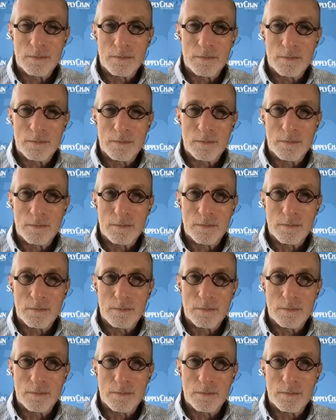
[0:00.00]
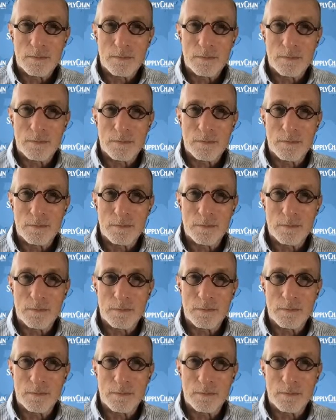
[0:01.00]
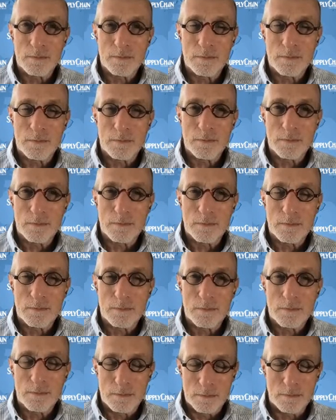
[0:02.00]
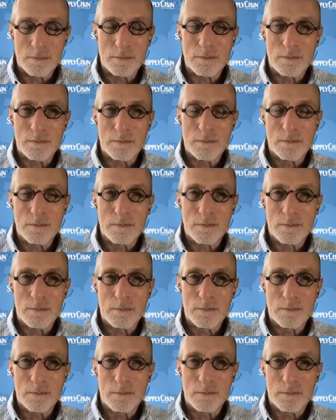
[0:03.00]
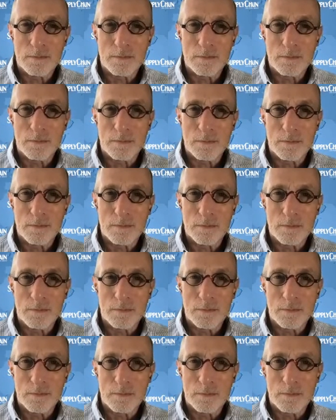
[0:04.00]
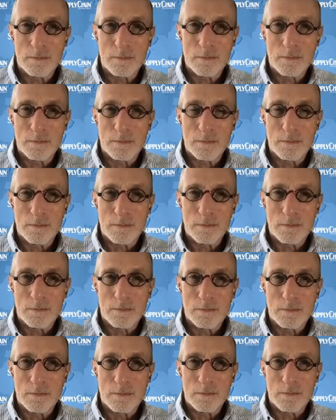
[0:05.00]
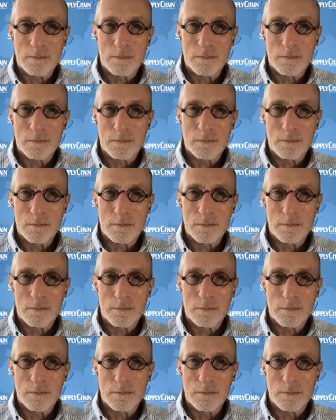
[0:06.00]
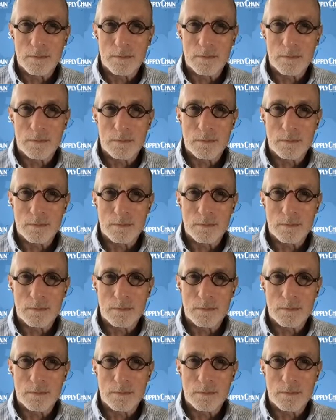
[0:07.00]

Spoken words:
(silent)